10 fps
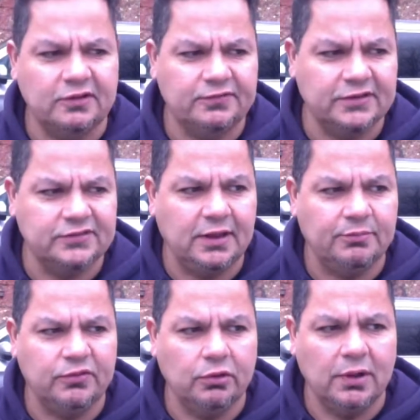if that's the name
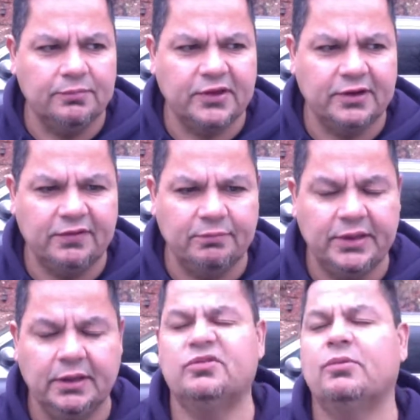of your website, if it
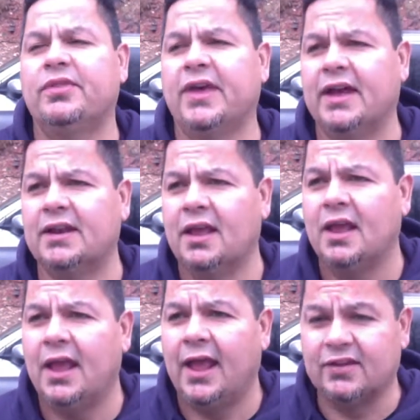begins with that.
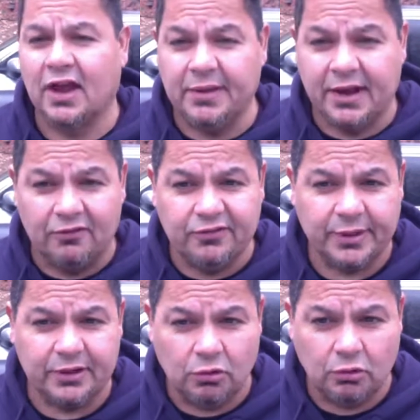It's got to be in
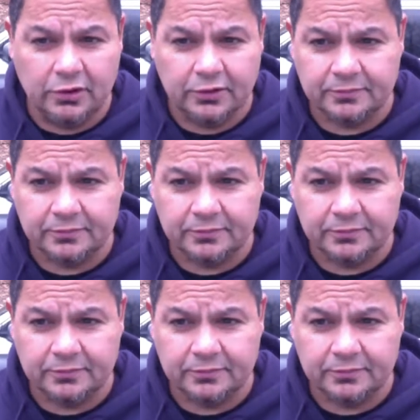alphabetical order.